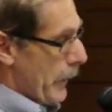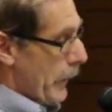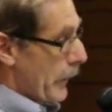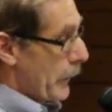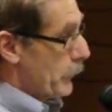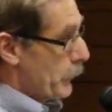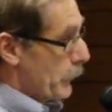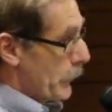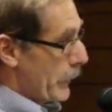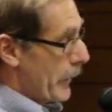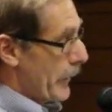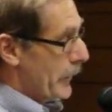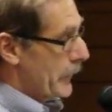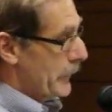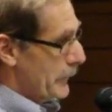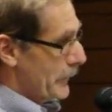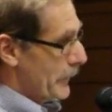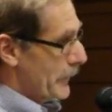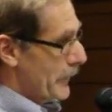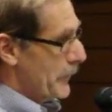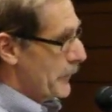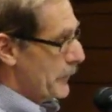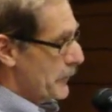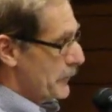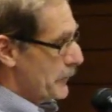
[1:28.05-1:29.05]
And we
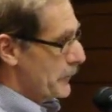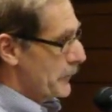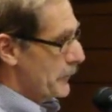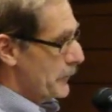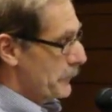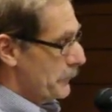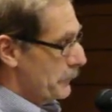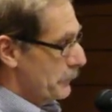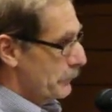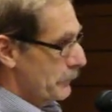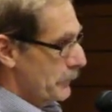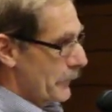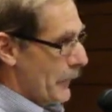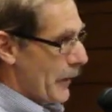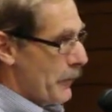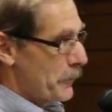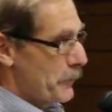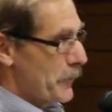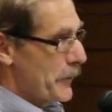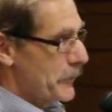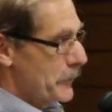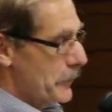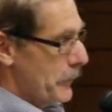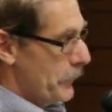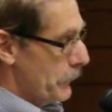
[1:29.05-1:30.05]
agonize,
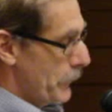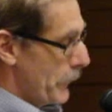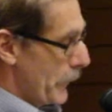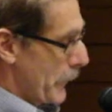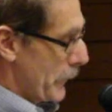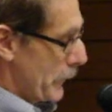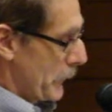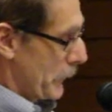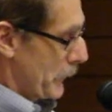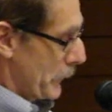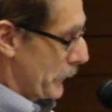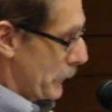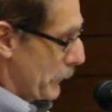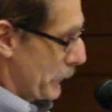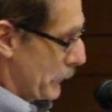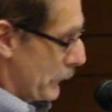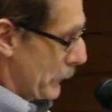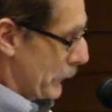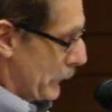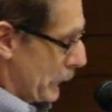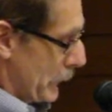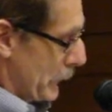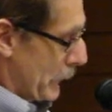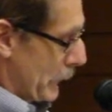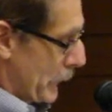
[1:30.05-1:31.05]
mystified,
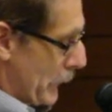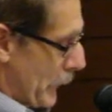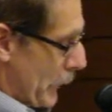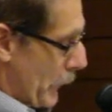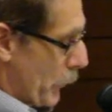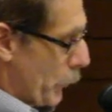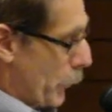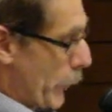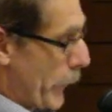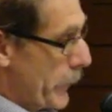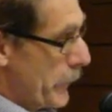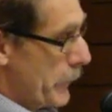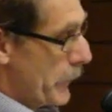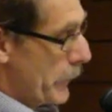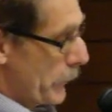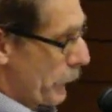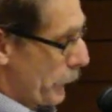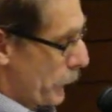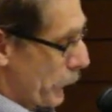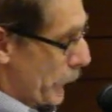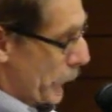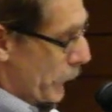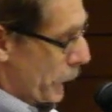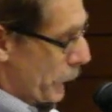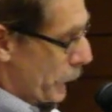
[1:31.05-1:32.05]
waiting,
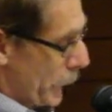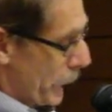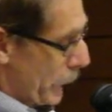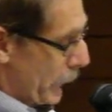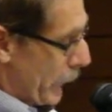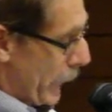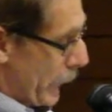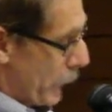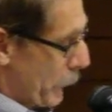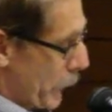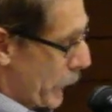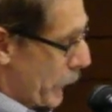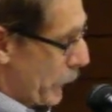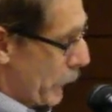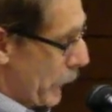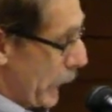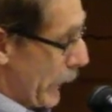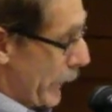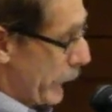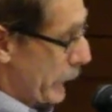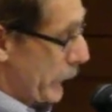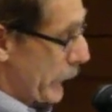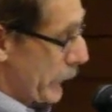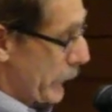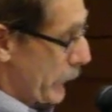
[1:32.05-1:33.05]
fearful that we will
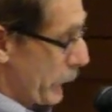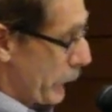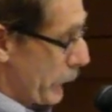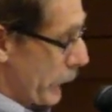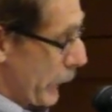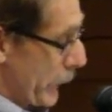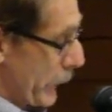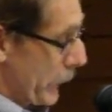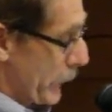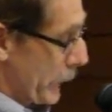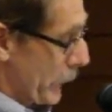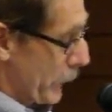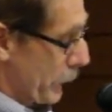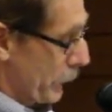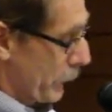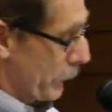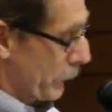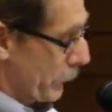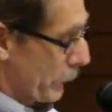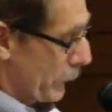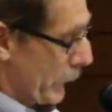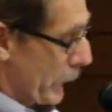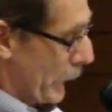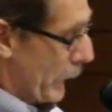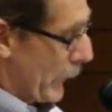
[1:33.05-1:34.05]
identify him,
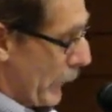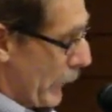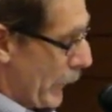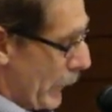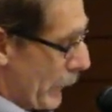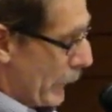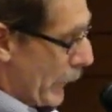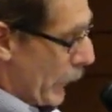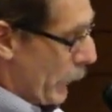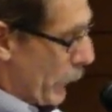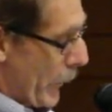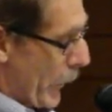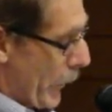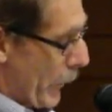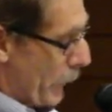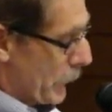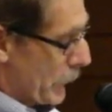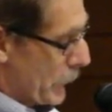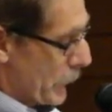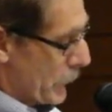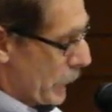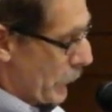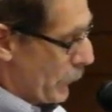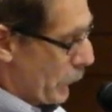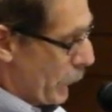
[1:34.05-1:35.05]
that we have
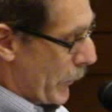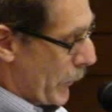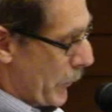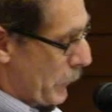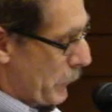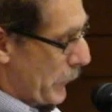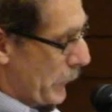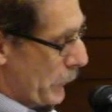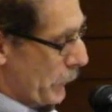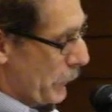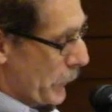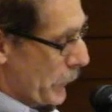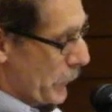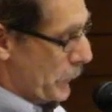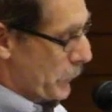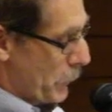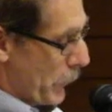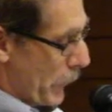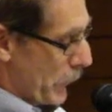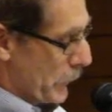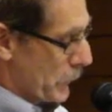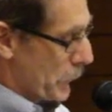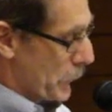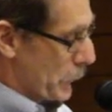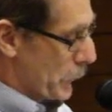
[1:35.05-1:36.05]
in some way been
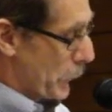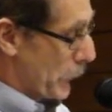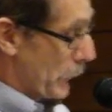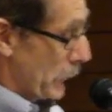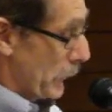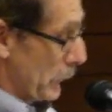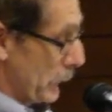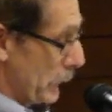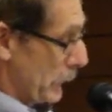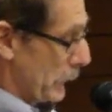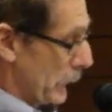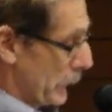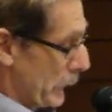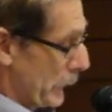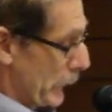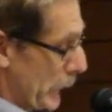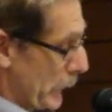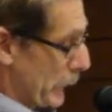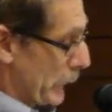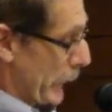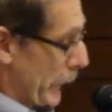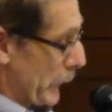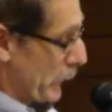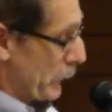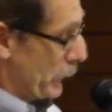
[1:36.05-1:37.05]
responsible,
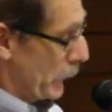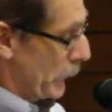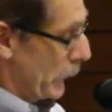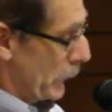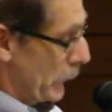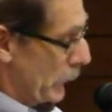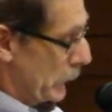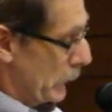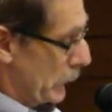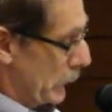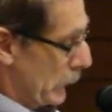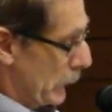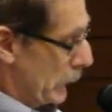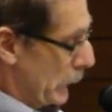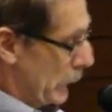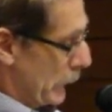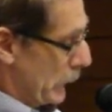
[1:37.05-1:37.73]
neglectful,